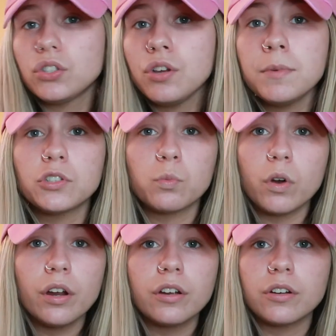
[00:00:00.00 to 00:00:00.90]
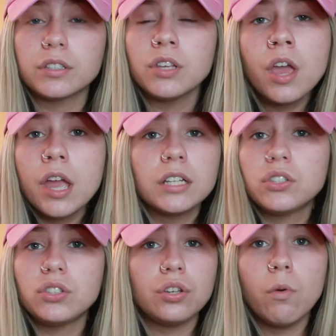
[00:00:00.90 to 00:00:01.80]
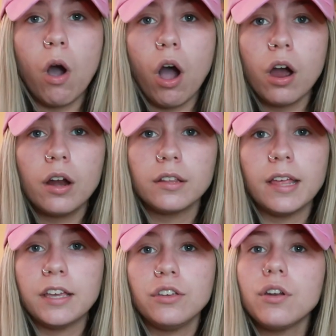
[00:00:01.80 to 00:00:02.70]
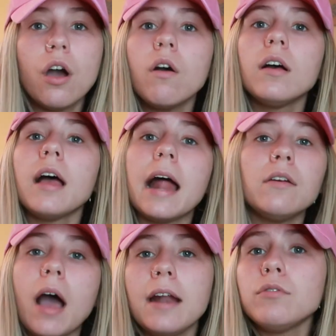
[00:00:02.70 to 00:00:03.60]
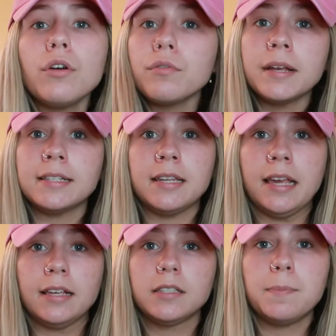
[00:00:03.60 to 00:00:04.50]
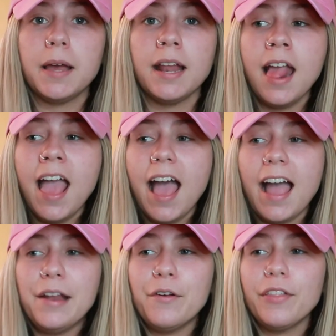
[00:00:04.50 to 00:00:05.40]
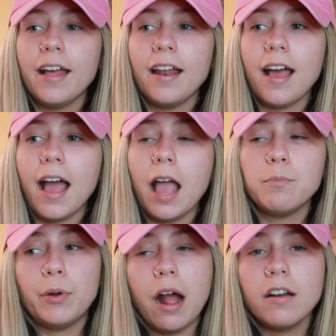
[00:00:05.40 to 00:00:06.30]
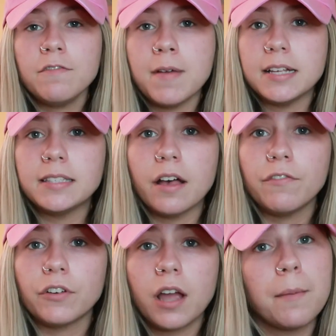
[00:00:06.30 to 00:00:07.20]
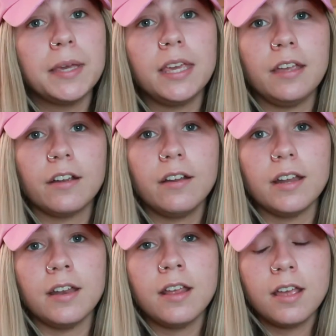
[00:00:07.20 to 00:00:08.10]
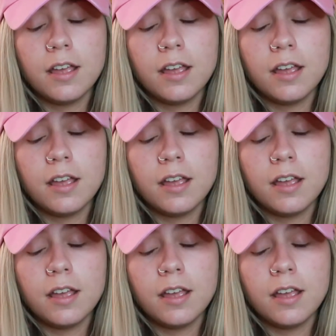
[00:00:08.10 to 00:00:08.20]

too much work or it's too hard. Like, you know, I don't know the reasonings, but I know that I'm proud of myself for coming here and